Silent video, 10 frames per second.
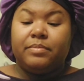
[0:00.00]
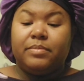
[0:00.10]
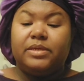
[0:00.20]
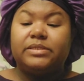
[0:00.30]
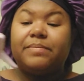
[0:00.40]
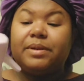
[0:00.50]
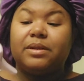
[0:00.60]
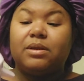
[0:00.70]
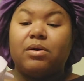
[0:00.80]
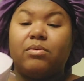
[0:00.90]
because I'm gonna
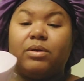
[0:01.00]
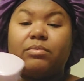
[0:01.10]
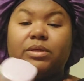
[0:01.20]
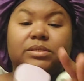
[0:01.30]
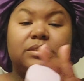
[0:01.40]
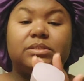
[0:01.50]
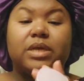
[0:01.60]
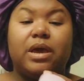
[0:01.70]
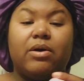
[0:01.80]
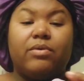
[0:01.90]
go and rinse this
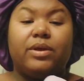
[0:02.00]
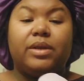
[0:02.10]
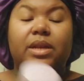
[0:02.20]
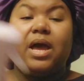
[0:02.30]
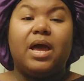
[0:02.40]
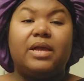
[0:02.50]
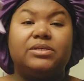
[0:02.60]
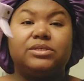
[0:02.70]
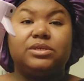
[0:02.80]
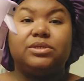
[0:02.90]
out, and then I
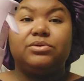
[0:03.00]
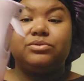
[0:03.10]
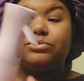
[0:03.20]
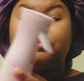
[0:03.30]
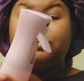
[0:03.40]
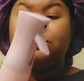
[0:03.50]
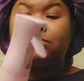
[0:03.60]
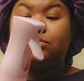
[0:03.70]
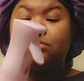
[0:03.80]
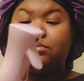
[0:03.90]
actually use
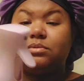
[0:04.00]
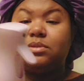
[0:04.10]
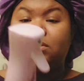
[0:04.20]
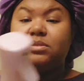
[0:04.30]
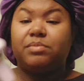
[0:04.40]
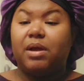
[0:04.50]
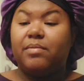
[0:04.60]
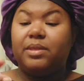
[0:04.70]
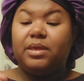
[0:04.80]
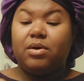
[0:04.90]
this
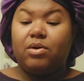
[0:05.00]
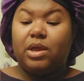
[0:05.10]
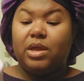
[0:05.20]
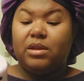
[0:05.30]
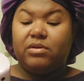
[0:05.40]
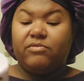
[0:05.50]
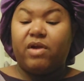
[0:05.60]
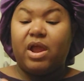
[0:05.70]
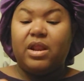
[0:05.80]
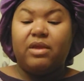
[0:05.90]
probably on
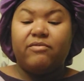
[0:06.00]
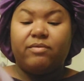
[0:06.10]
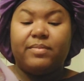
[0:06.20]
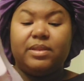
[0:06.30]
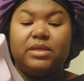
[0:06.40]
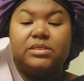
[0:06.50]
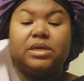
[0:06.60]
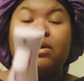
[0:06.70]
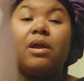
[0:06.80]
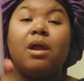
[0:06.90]
Friday for Maliyah's hair.